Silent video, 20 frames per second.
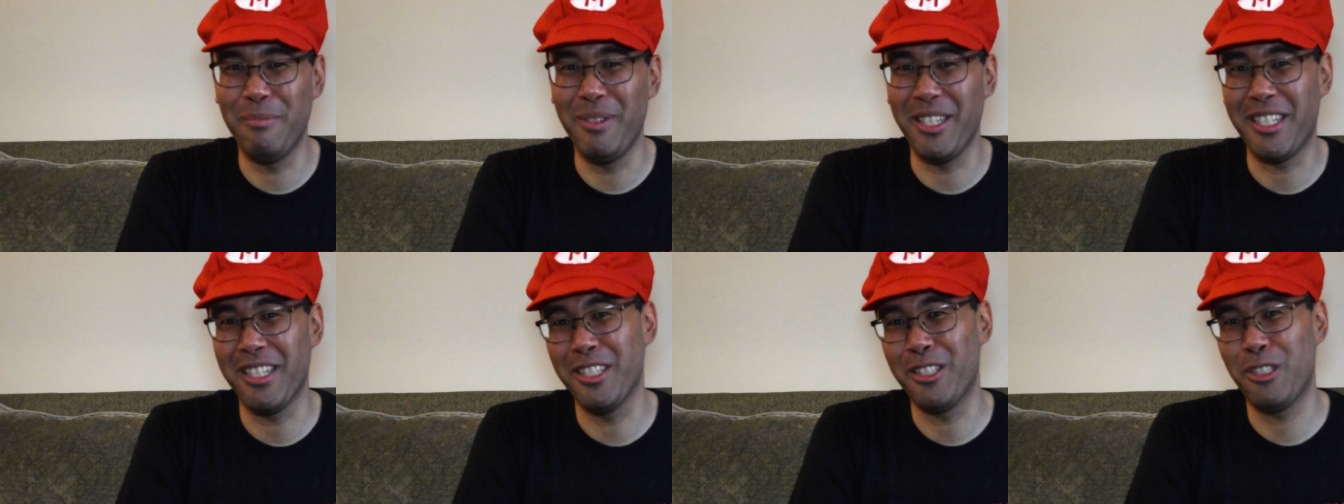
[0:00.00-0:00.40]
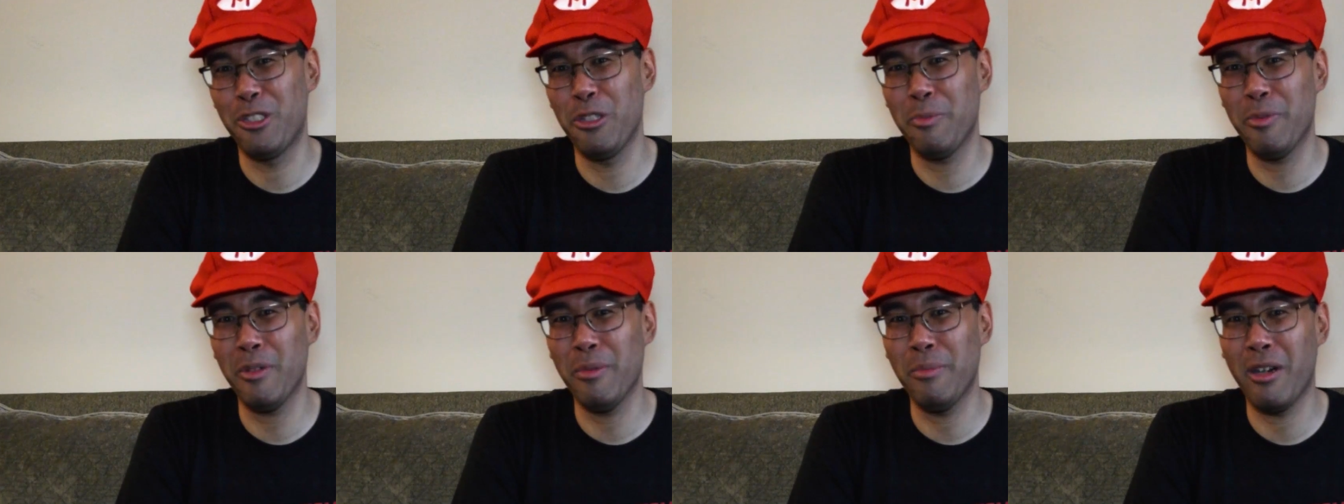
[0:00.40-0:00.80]
because
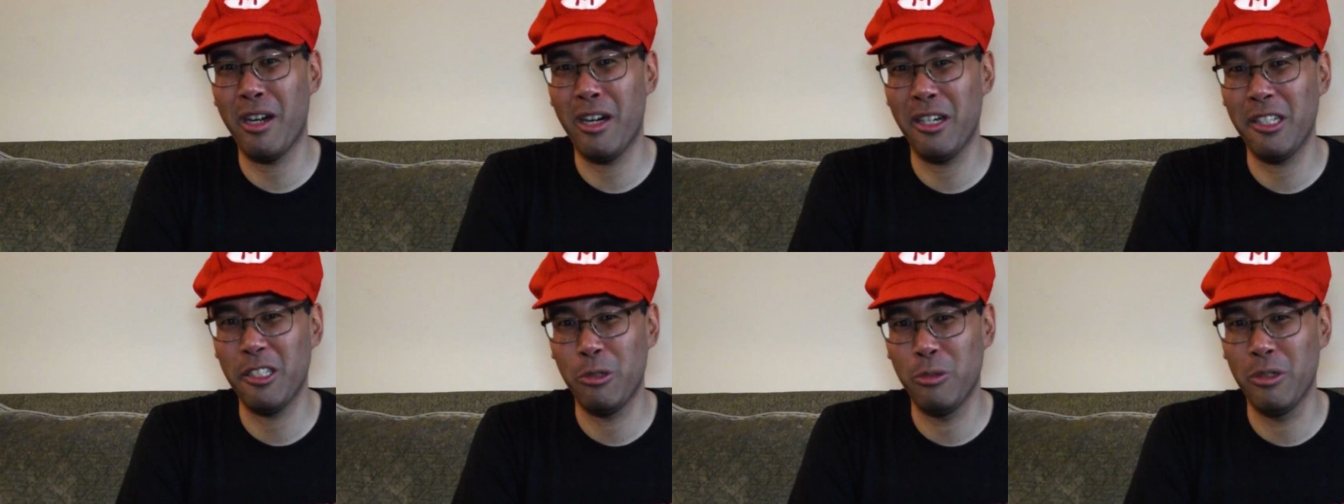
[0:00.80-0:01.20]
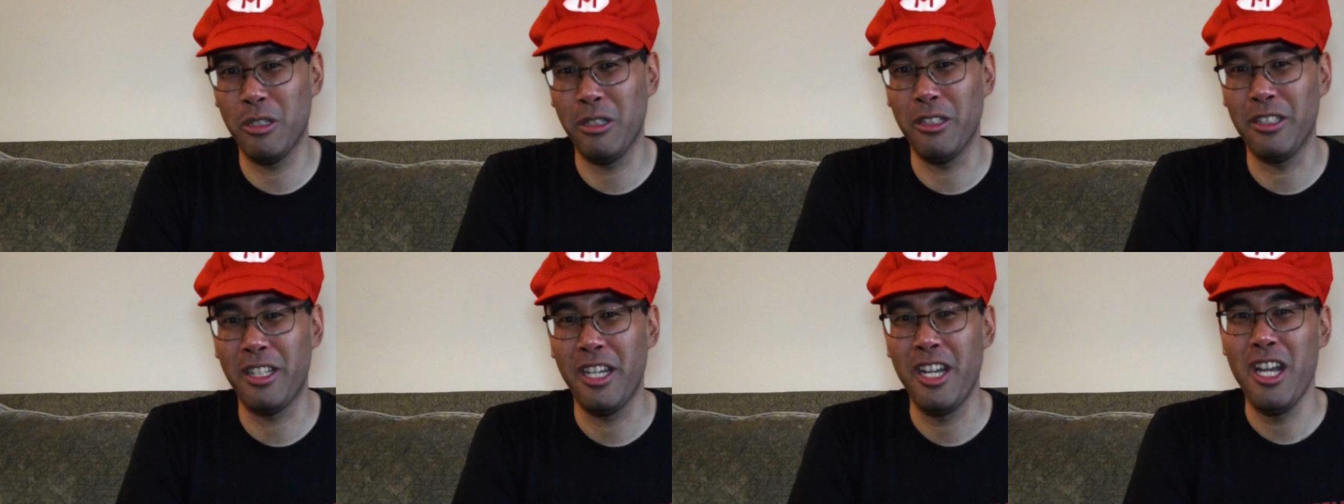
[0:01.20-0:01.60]
Super Mario
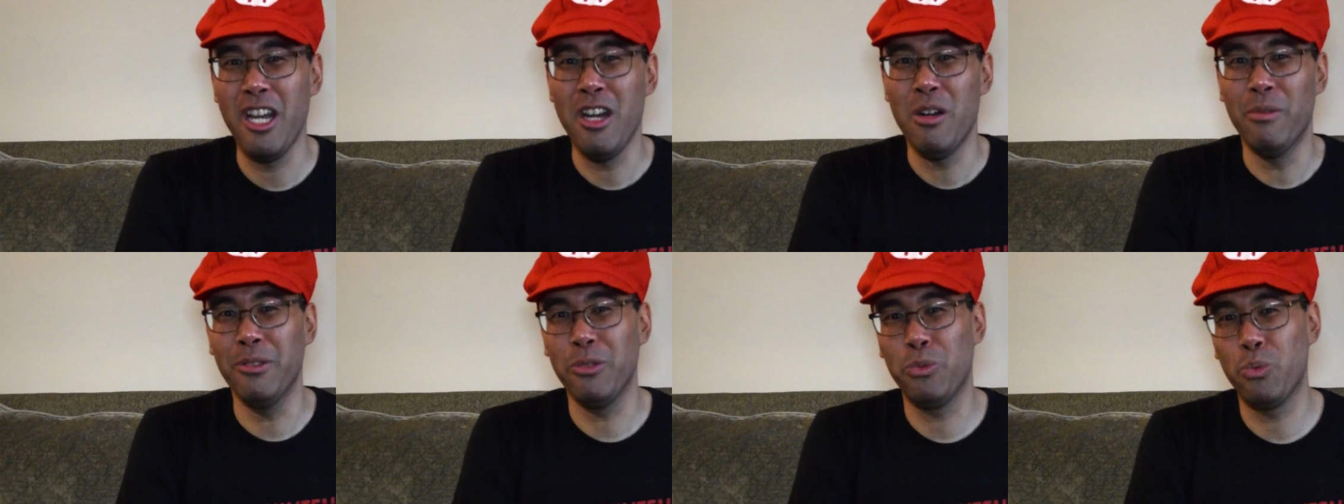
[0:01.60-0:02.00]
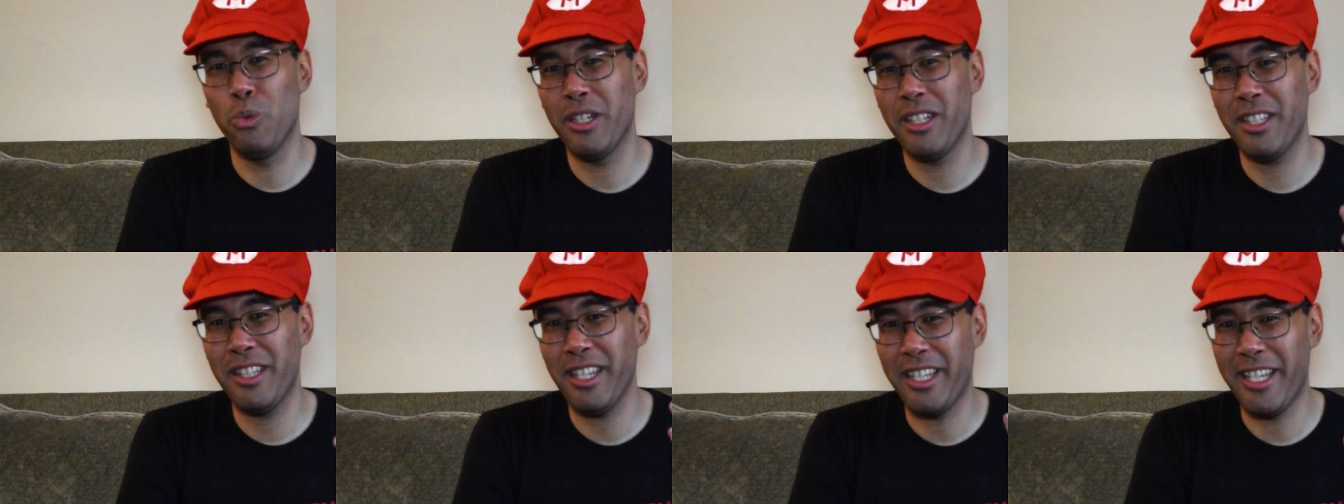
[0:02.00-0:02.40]
World was
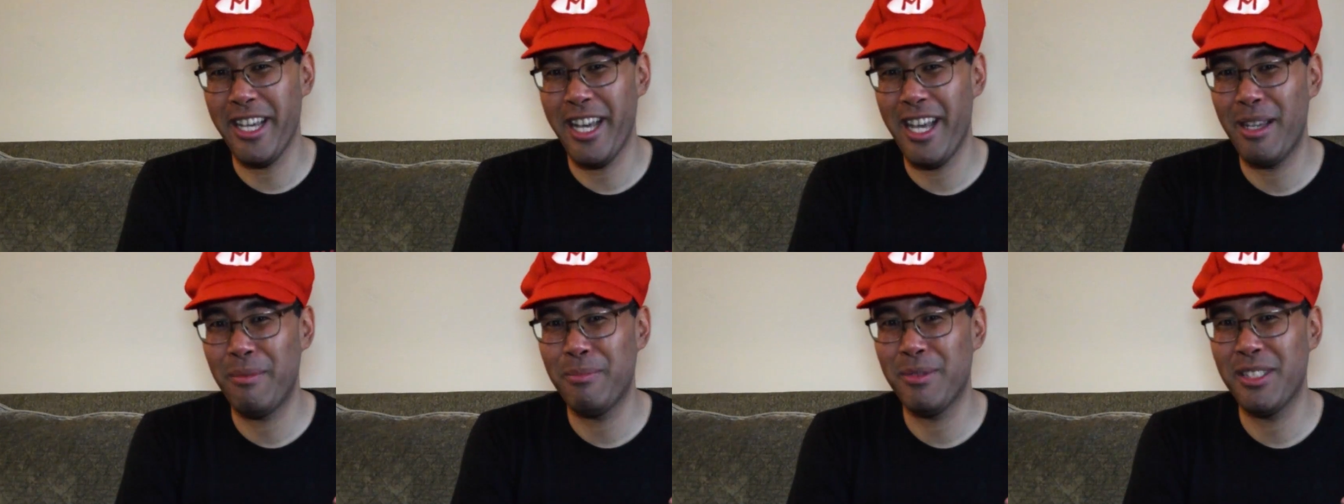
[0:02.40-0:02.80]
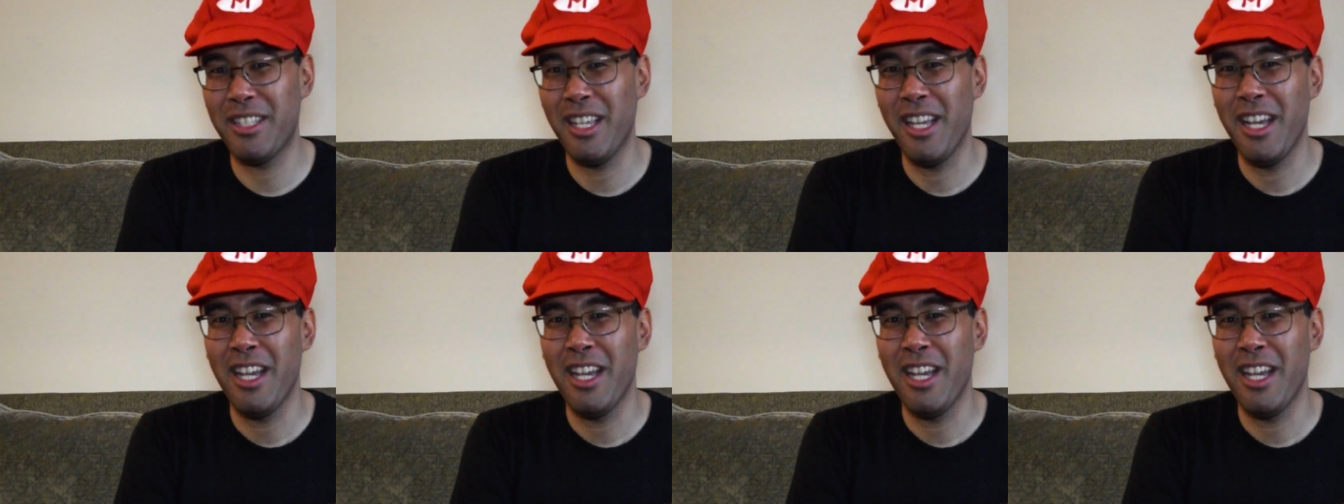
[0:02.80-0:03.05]
one of the games